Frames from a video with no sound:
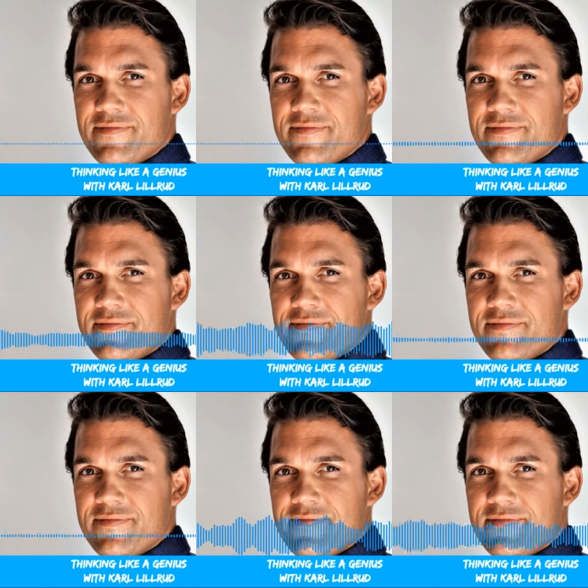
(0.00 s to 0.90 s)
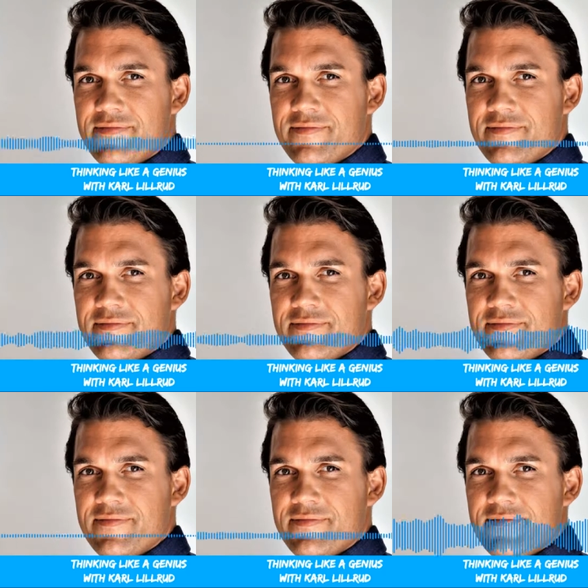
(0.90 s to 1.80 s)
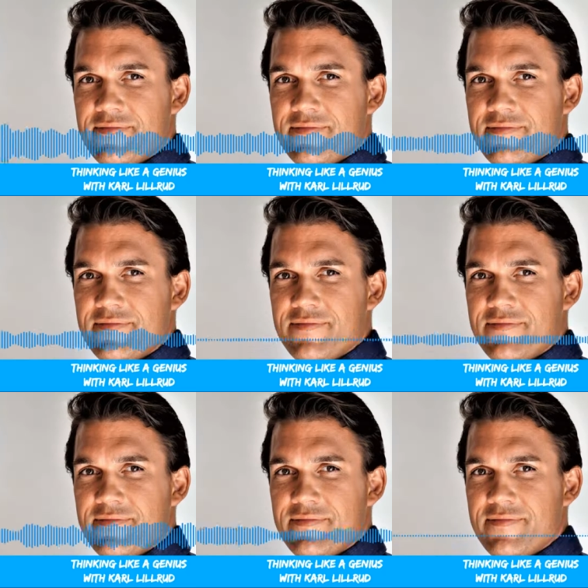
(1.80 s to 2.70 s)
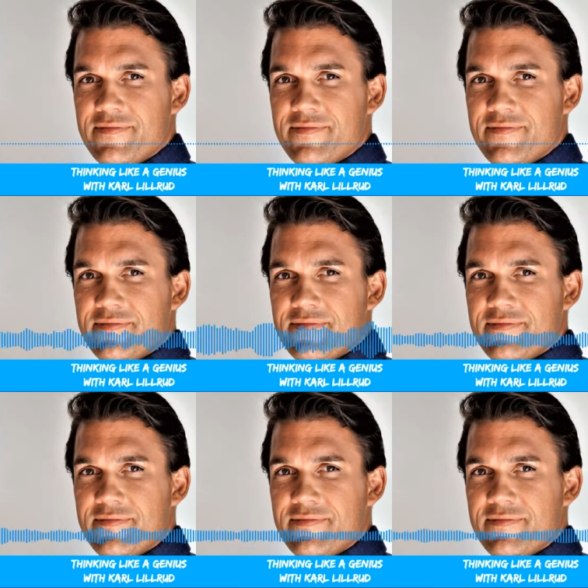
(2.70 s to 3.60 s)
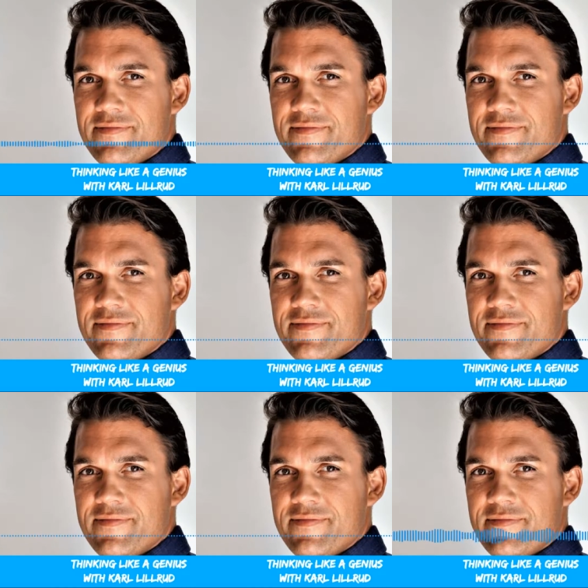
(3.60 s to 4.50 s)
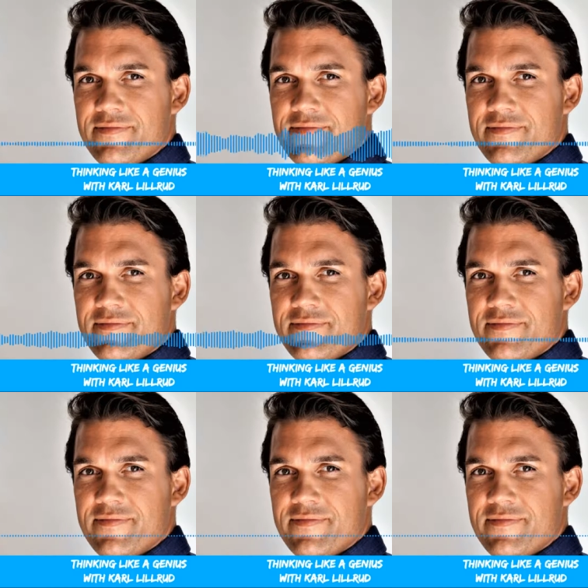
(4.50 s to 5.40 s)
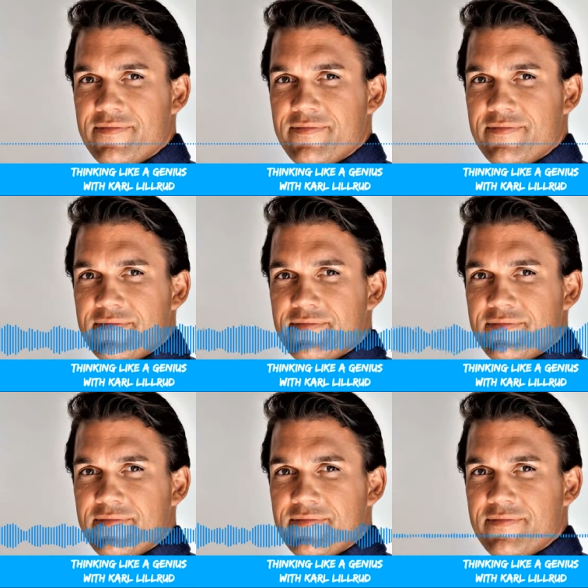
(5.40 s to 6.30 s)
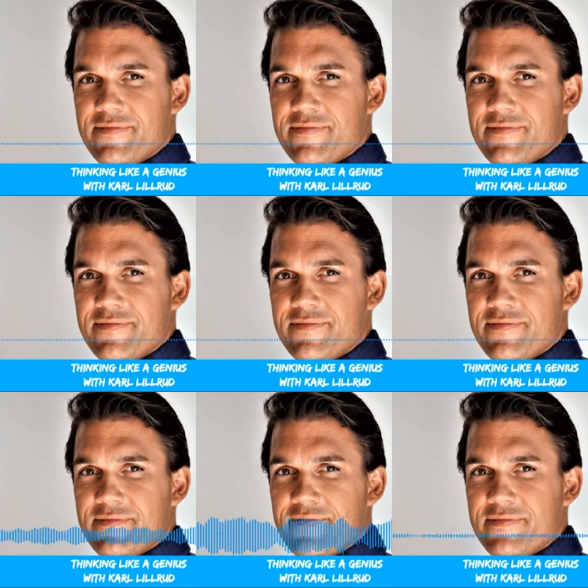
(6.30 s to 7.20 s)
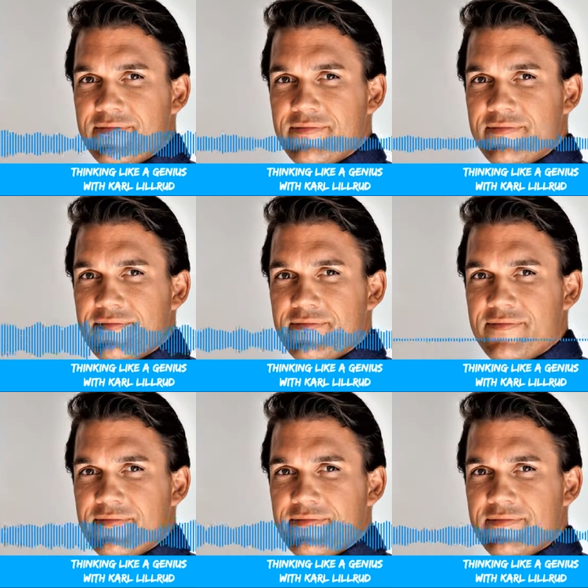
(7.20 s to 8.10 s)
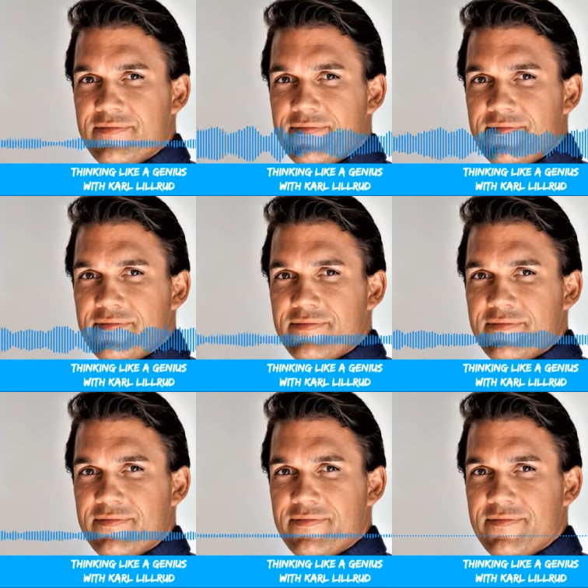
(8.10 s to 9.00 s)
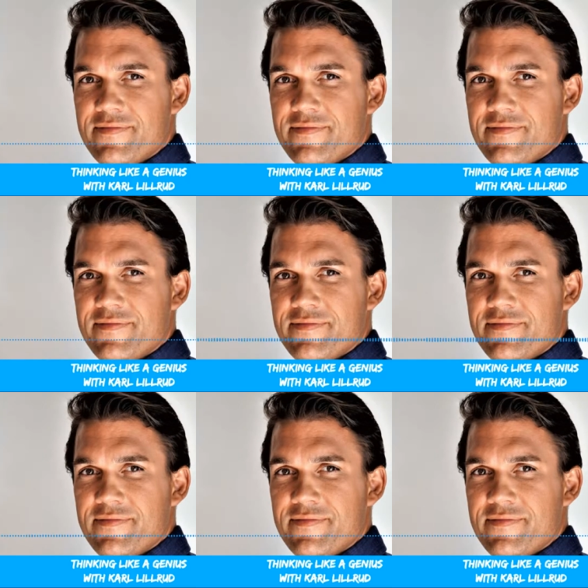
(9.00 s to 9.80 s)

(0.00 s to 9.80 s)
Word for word: acceptable to have to struggle a bit with that can and, and potentially uh, not be able to open all, all of them even. Yeah.